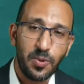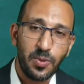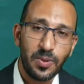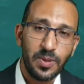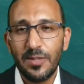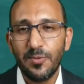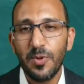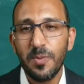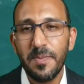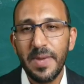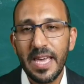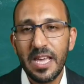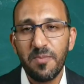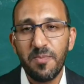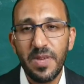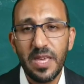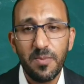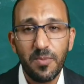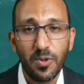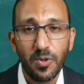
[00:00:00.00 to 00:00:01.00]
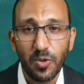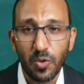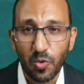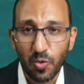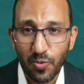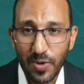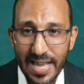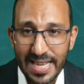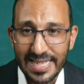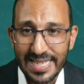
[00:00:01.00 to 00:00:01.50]
It will make people
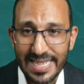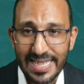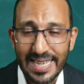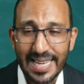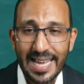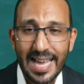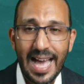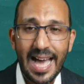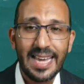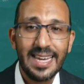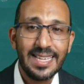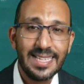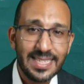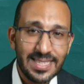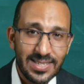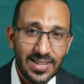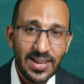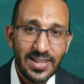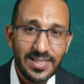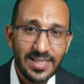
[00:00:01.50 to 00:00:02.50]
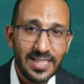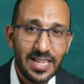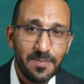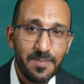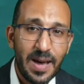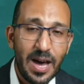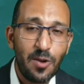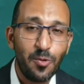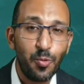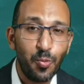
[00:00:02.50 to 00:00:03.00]
ready and excited
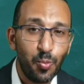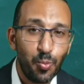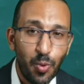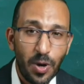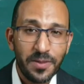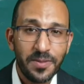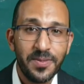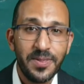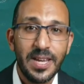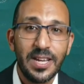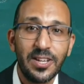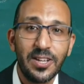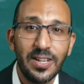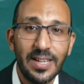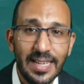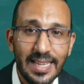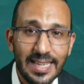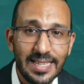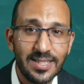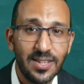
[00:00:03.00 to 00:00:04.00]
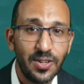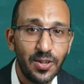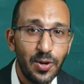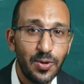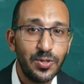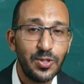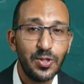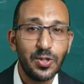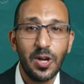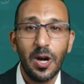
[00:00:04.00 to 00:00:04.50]
about what their colleagues are
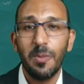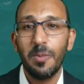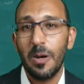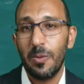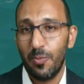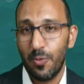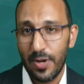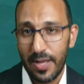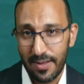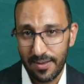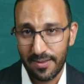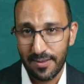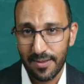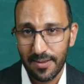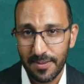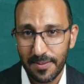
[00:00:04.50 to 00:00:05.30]
going to come up with.